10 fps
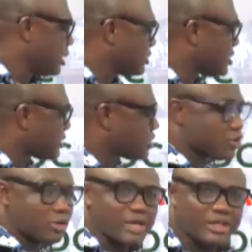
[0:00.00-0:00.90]
says is
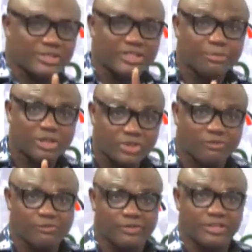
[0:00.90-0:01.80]
going to be a subject
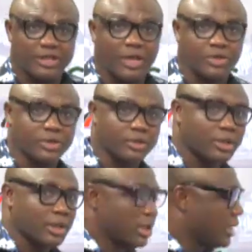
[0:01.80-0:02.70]
of investigation
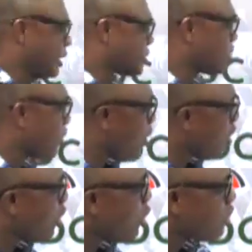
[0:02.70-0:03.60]
is
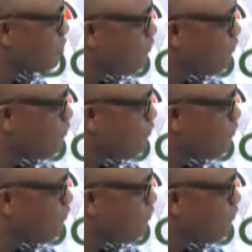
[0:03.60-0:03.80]
all